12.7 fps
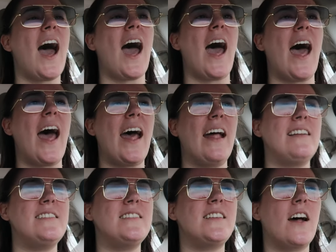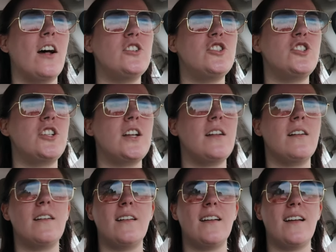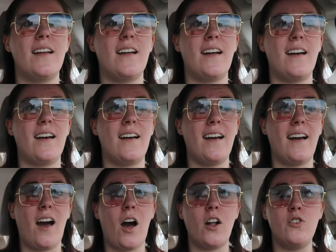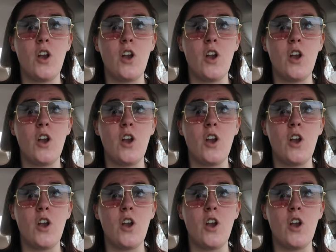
And was this when you were ordering?